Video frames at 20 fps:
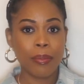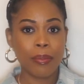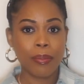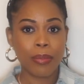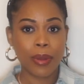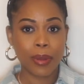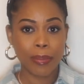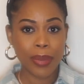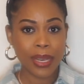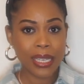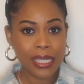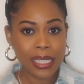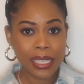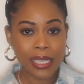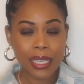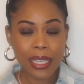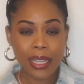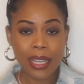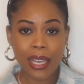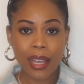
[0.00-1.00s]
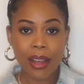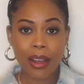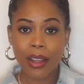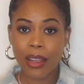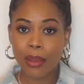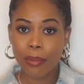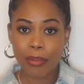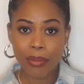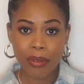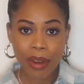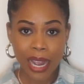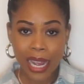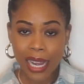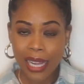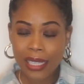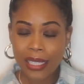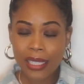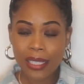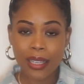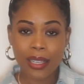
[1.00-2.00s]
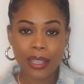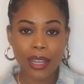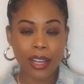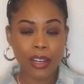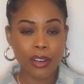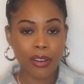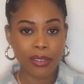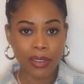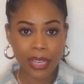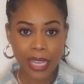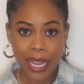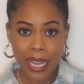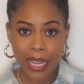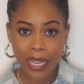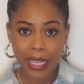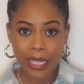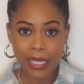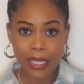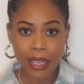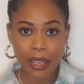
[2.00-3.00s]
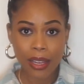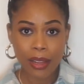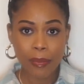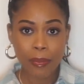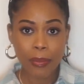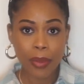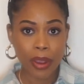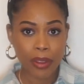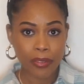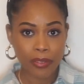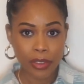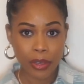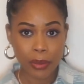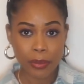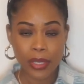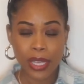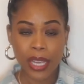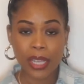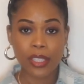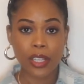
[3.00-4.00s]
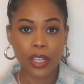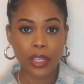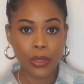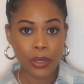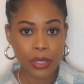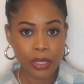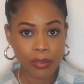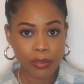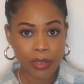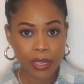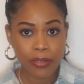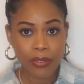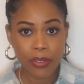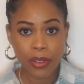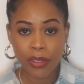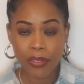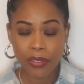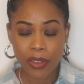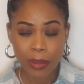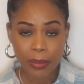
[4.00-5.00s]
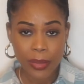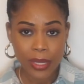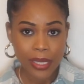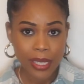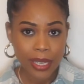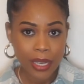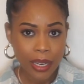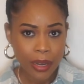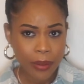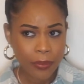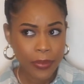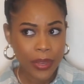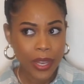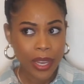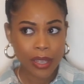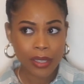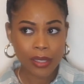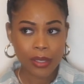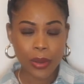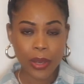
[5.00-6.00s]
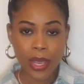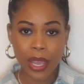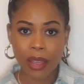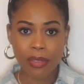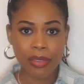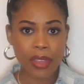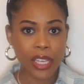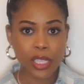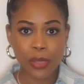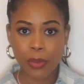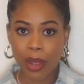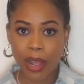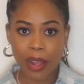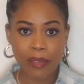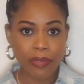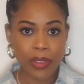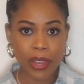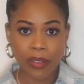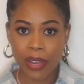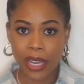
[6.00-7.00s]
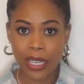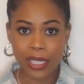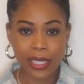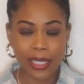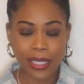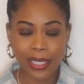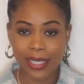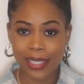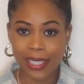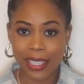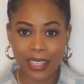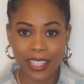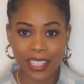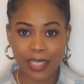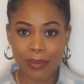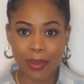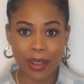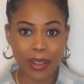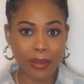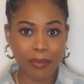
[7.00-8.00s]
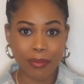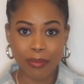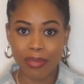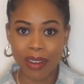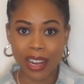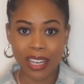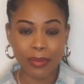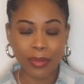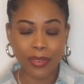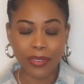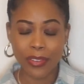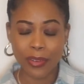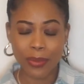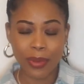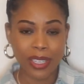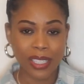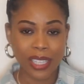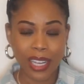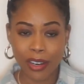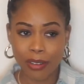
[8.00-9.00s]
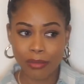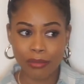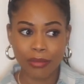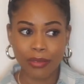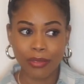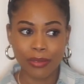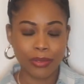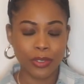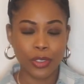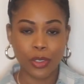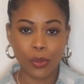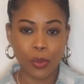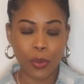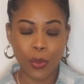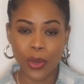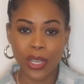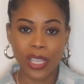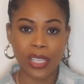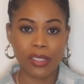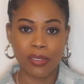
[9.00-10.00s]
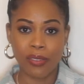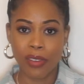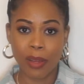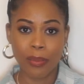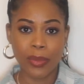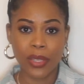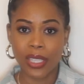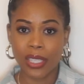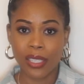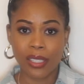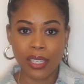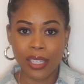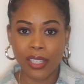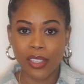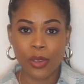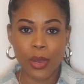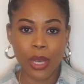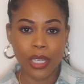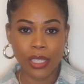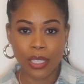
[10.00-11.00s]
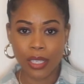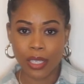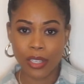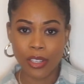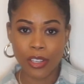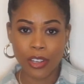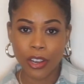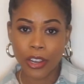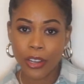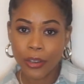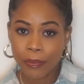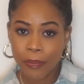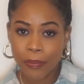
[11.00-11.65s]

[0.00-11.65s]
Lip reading: But basically they are a brand that create perfumes exclusively for the pharmacy. So yeah, that's why I've never actually seen this brand before, because I don't just walk into pharmacies unless you actually need to go.